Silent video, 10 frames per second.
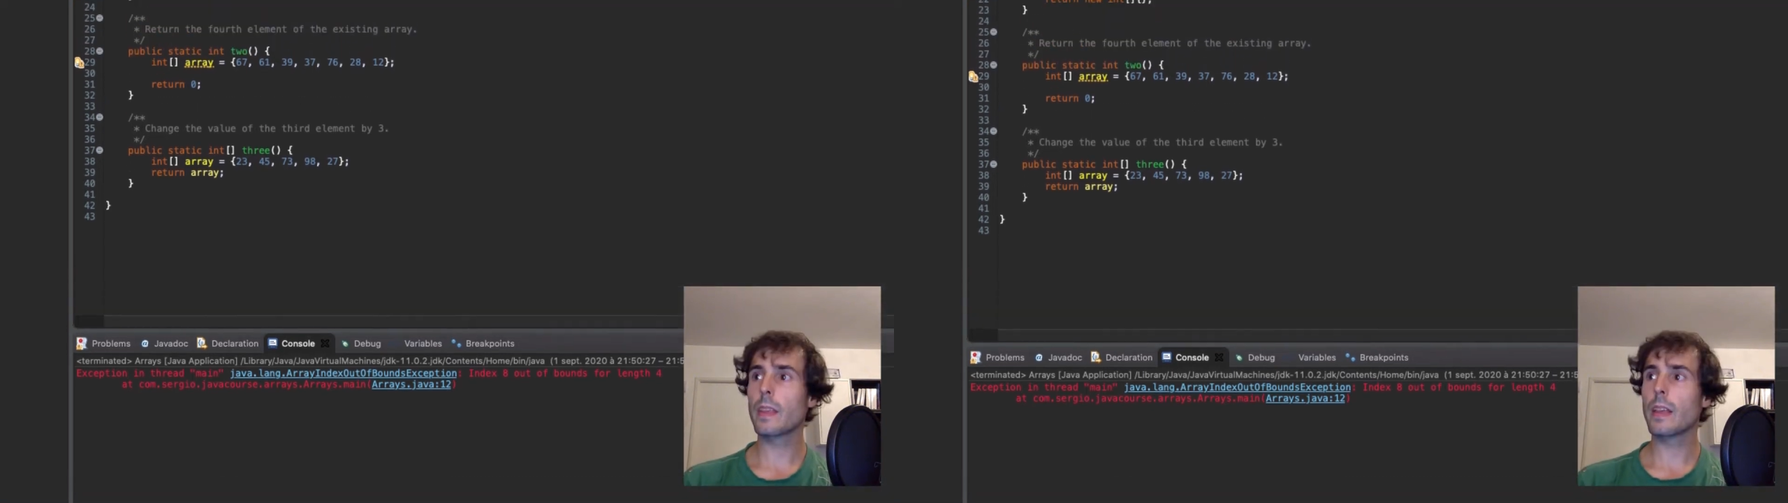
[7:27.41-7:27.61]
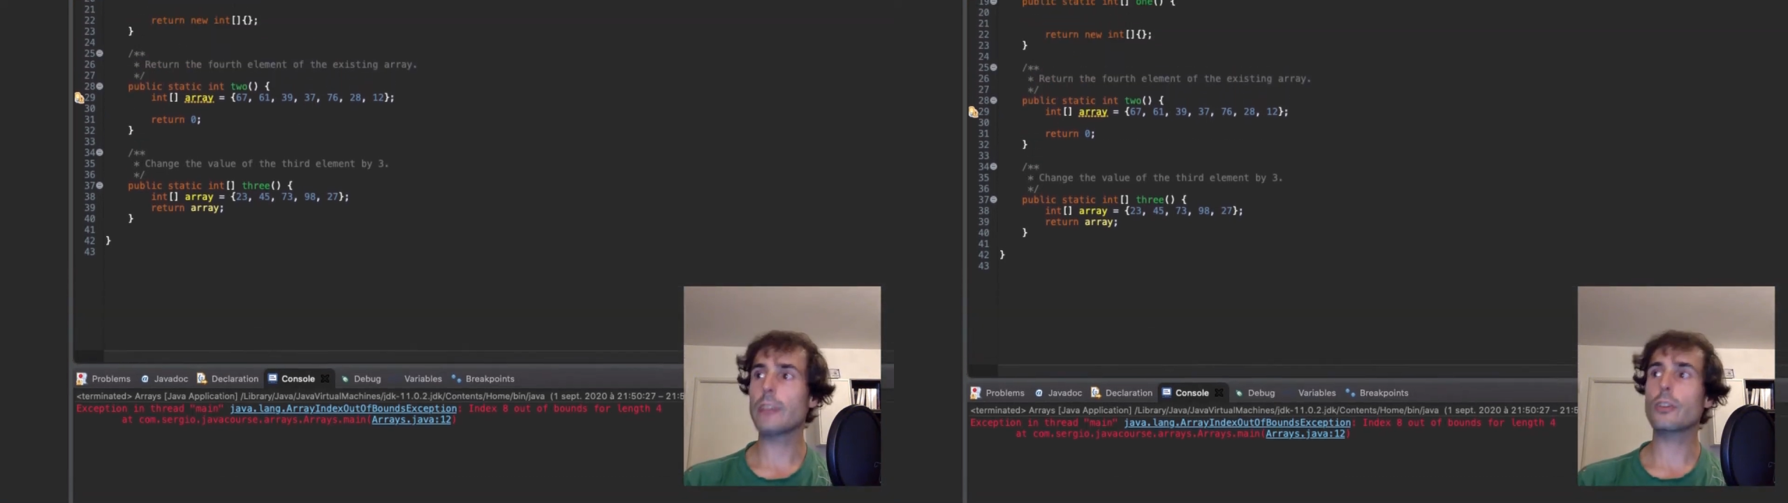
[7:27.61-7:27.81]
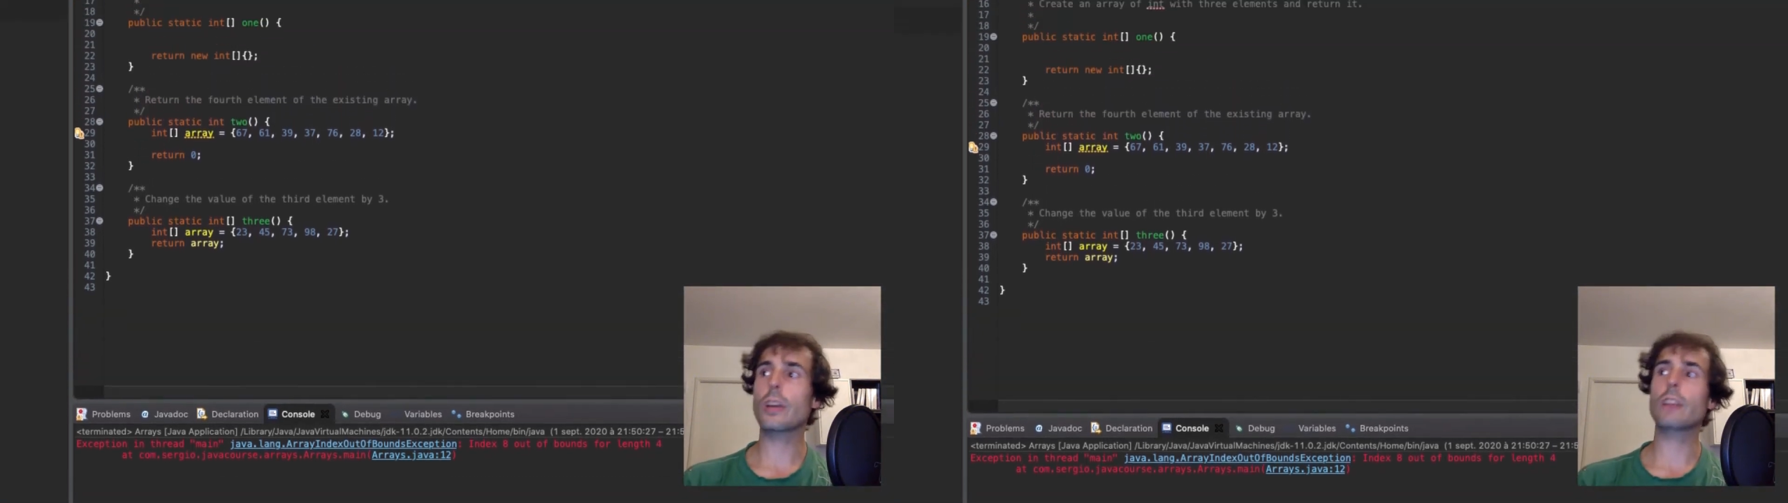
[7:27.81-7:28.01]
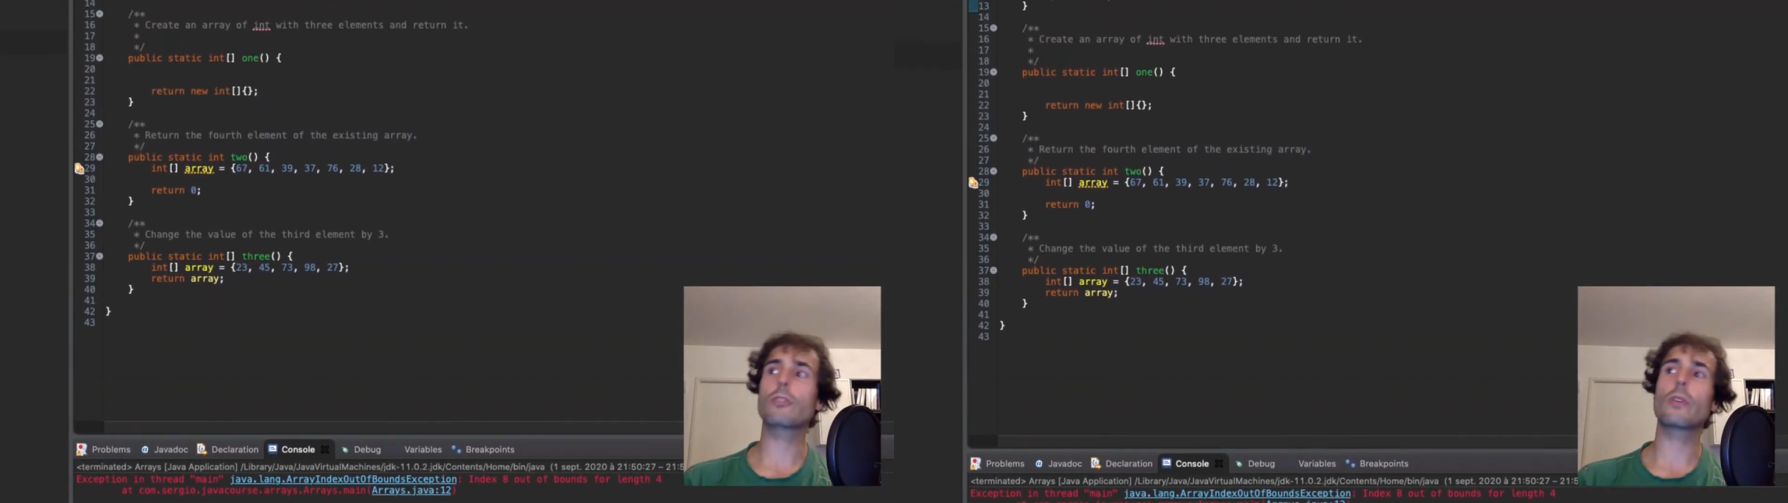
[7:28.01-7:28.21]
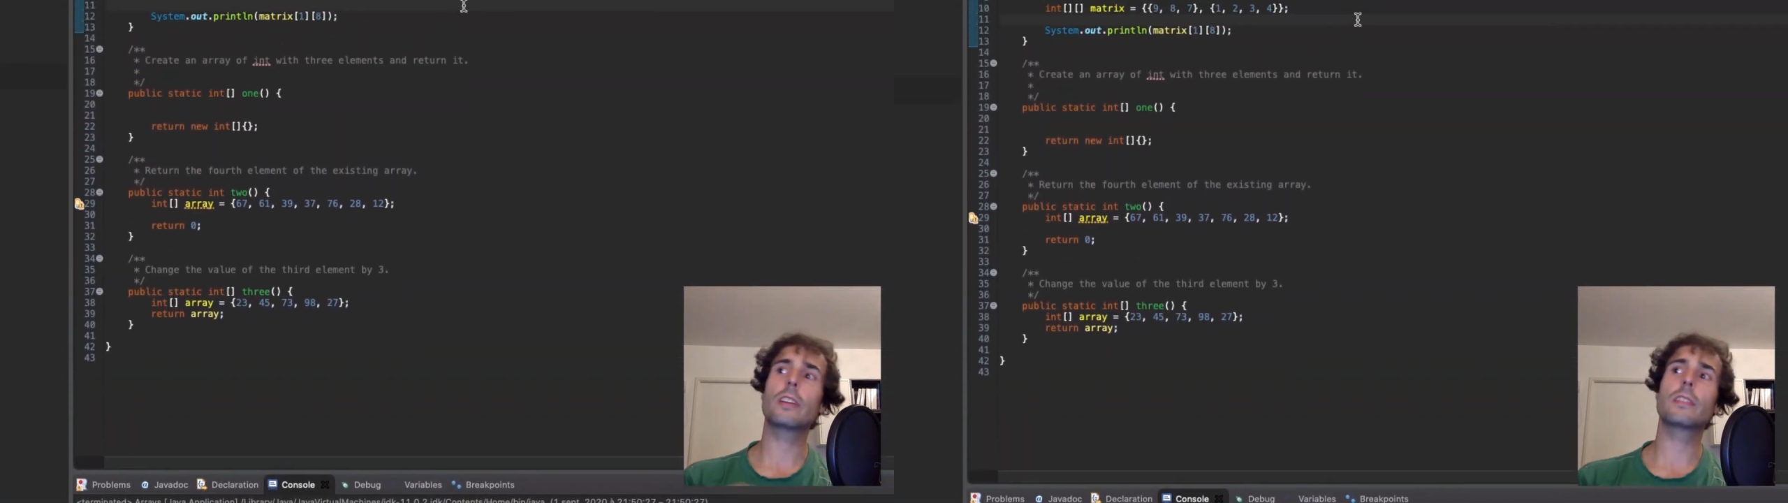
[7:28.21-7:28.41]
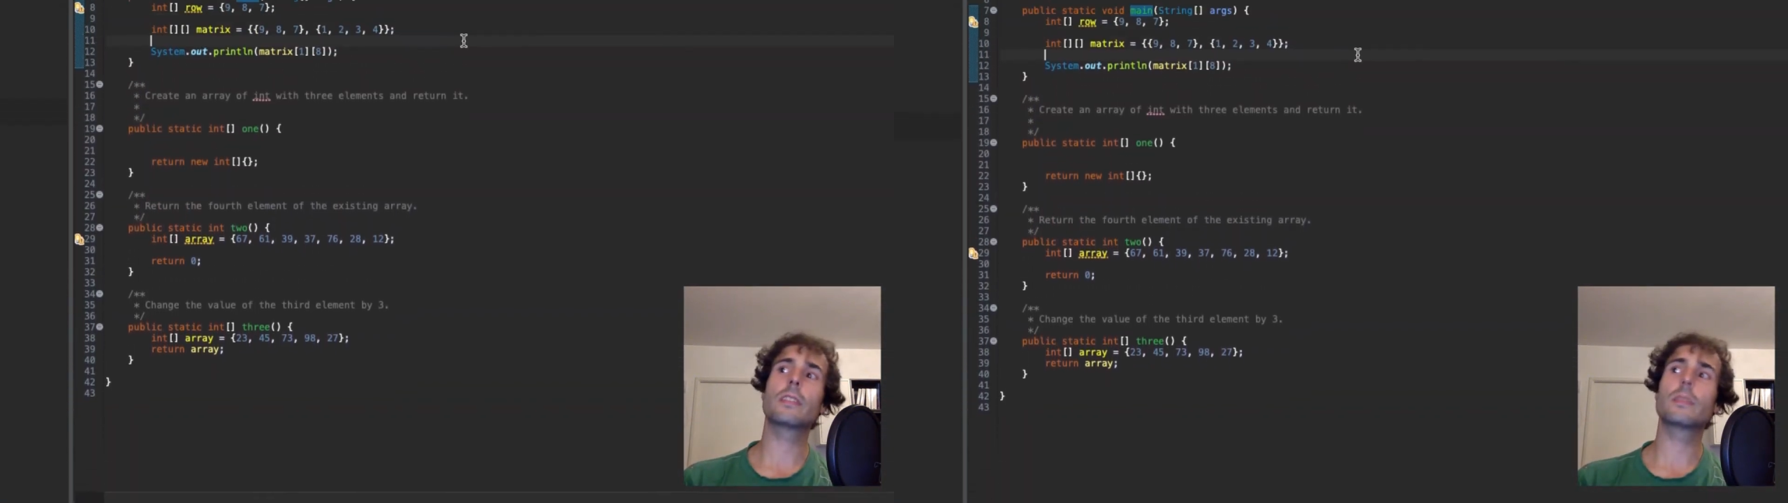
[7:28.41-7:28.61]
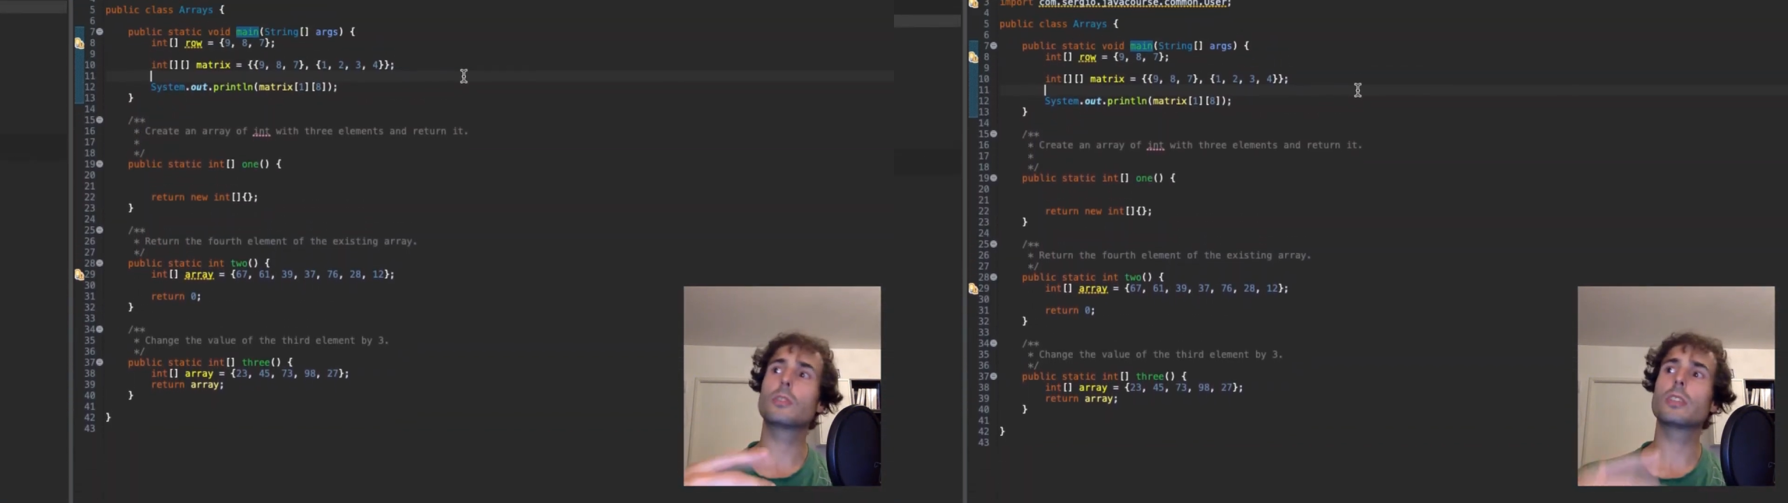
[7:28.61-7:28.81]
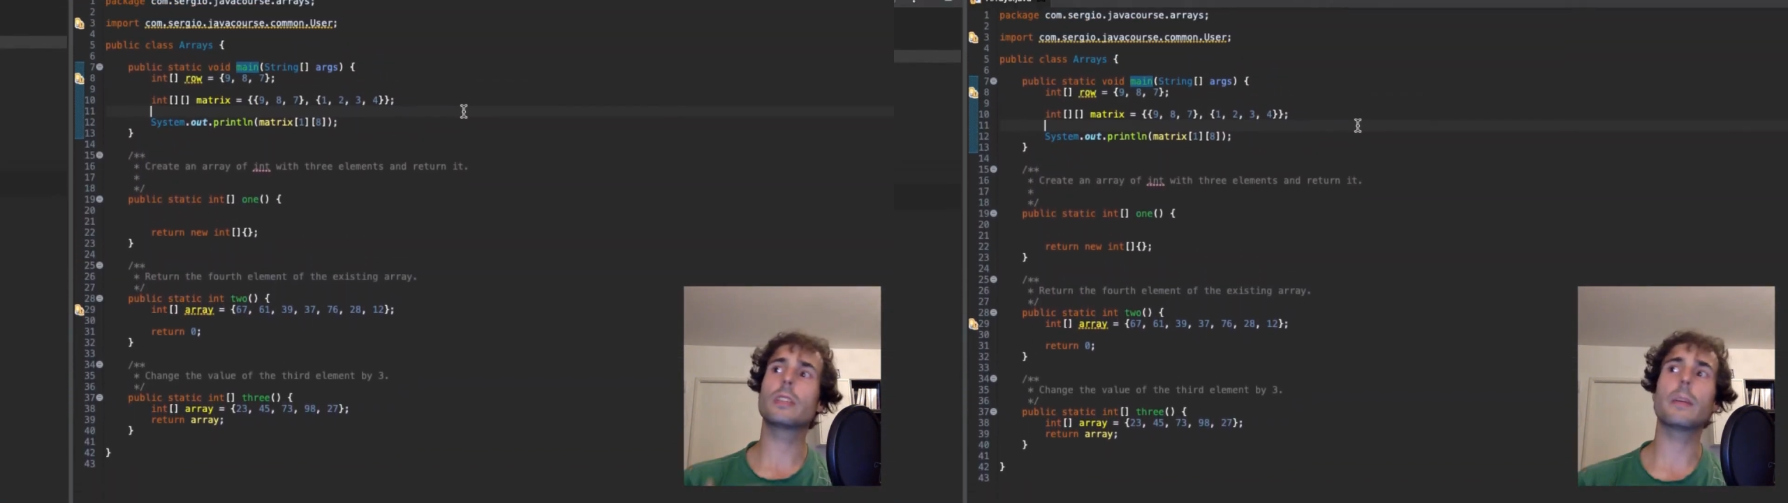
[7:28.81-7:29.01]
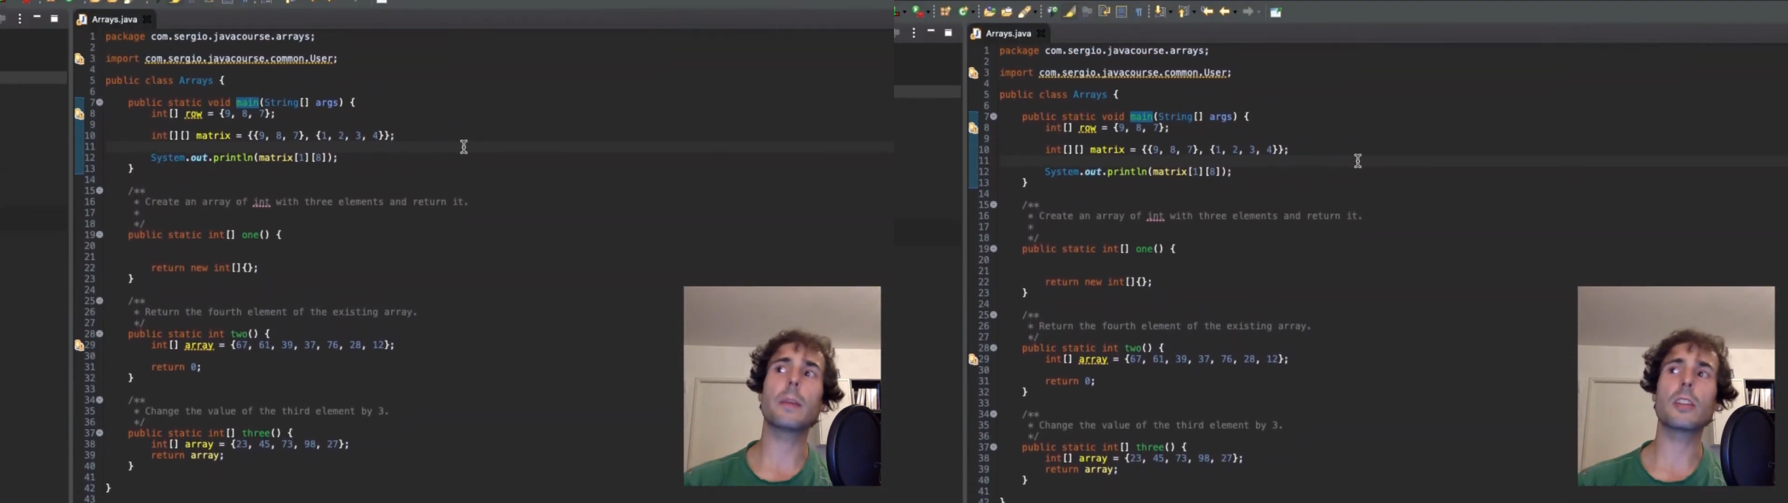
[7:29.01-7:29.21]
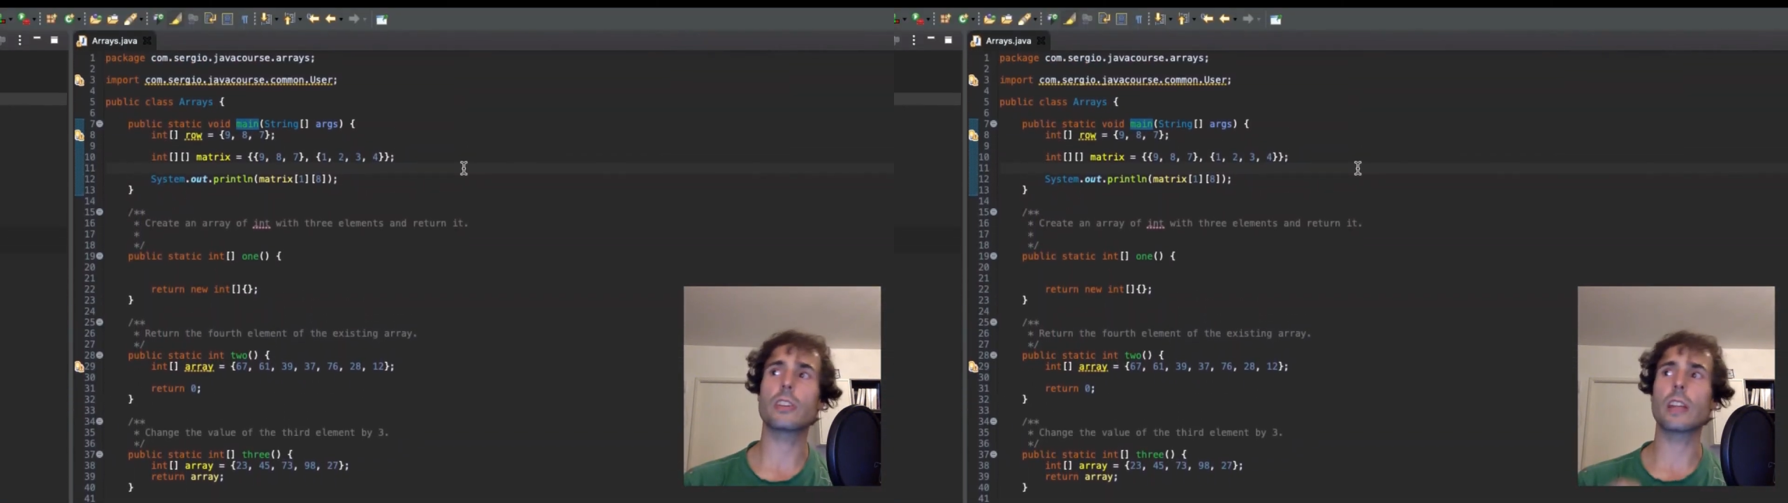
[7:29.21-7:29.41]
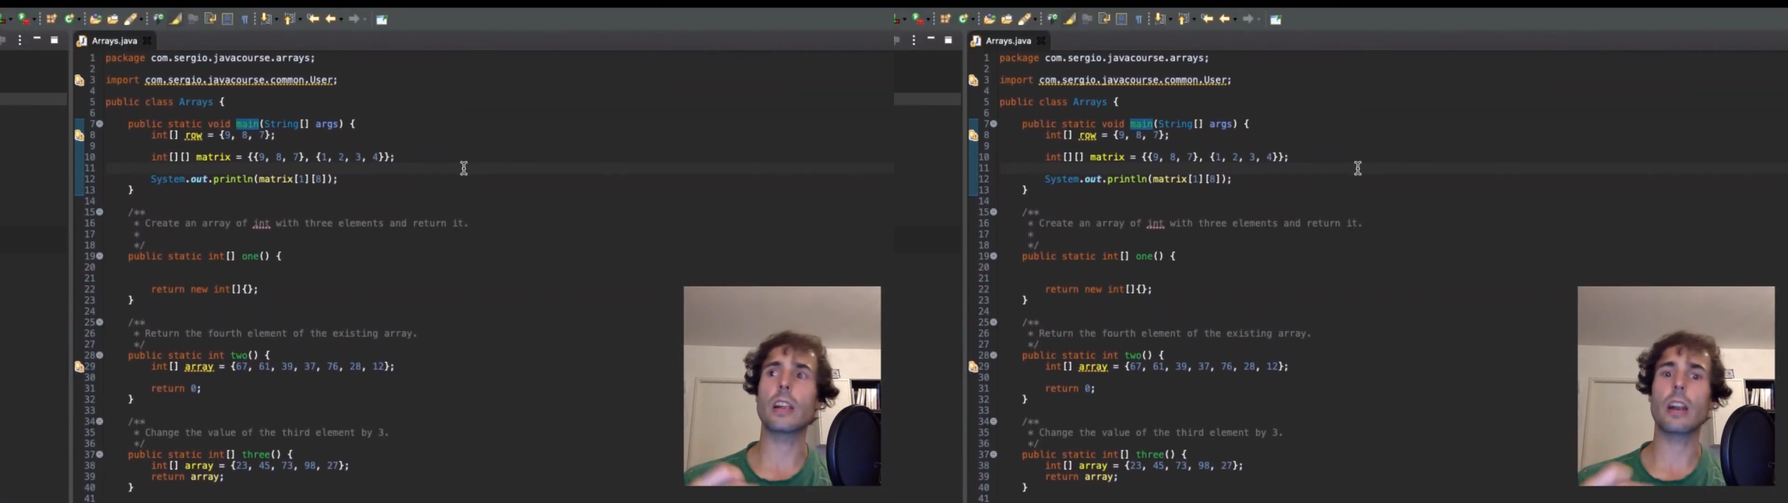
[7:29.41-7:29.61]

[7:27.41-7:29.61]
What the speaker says: And you can create multi-dimensional